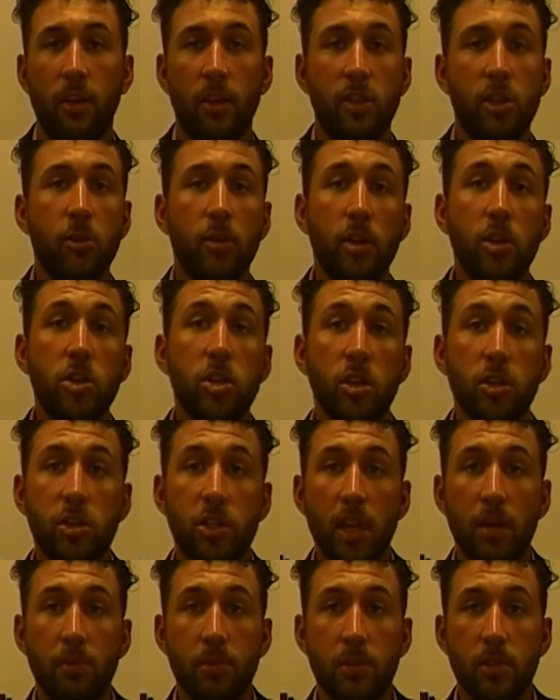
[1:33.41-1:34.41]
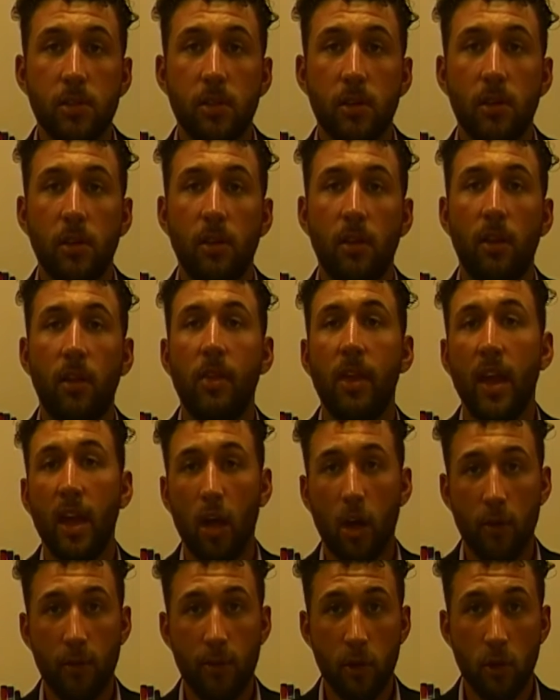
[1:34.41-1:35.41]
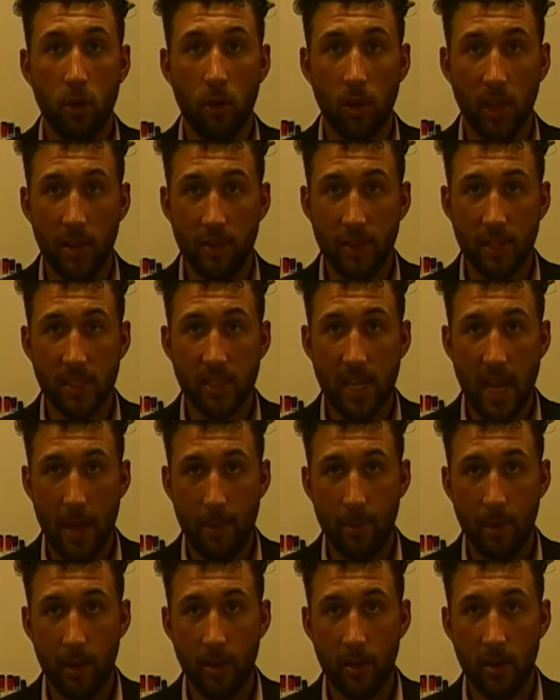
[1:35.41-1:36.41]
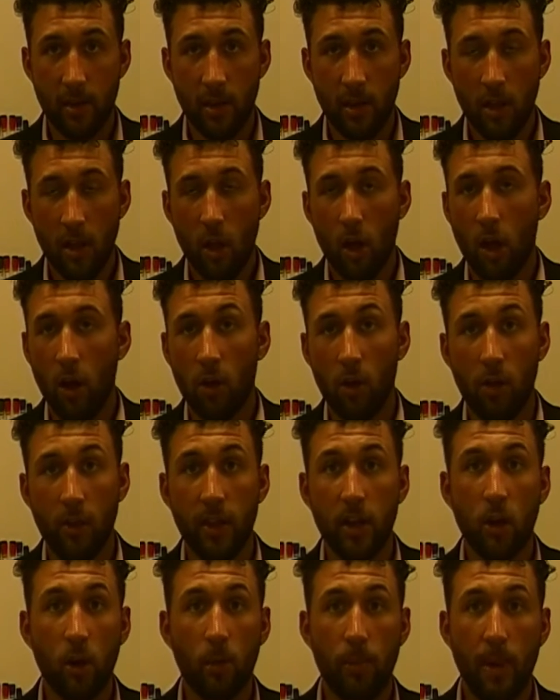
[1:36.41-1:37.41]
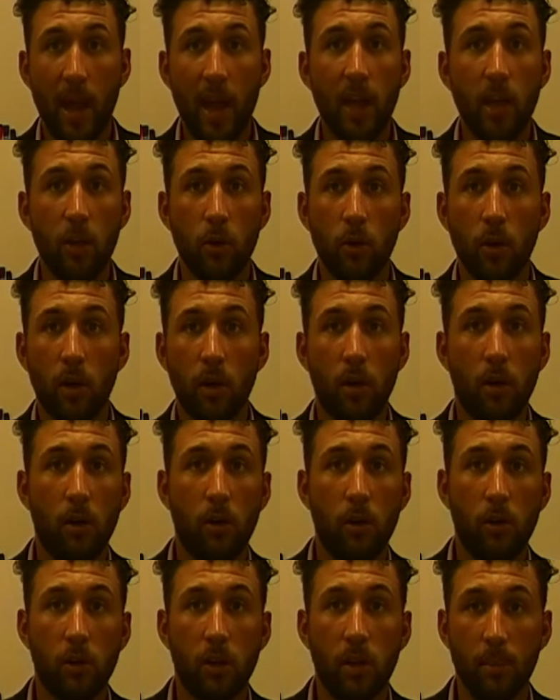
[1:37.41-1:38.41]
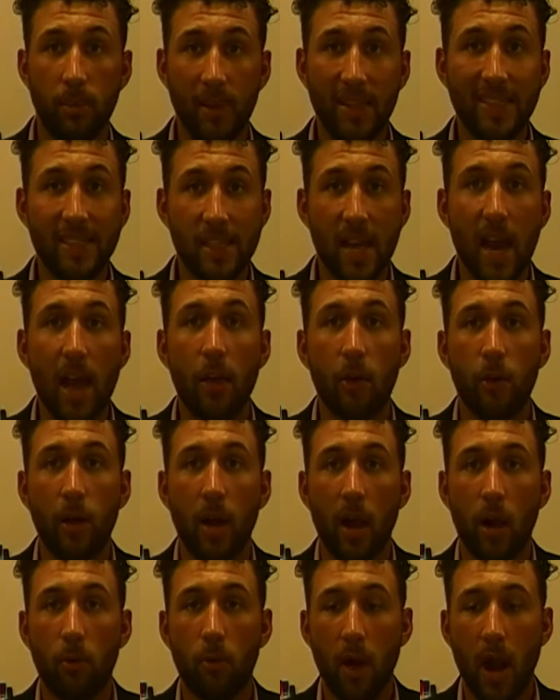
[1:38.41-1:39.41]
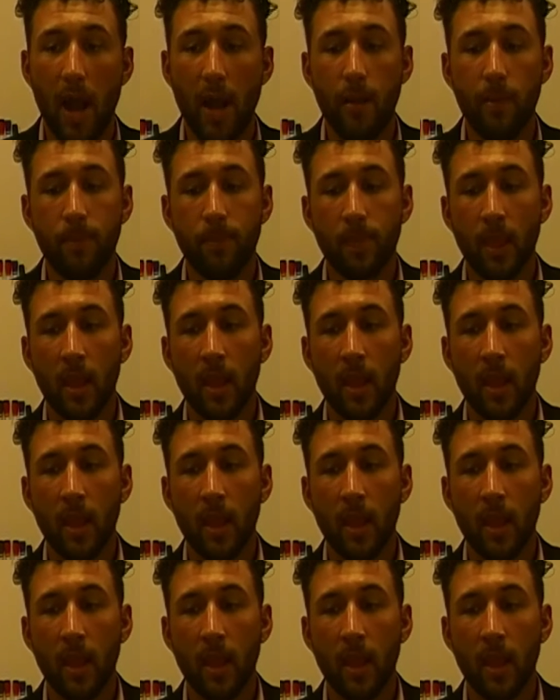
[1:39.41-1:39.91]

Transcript: the two internships, they offer you a living stipend, although they don't pay you a complete salary outright.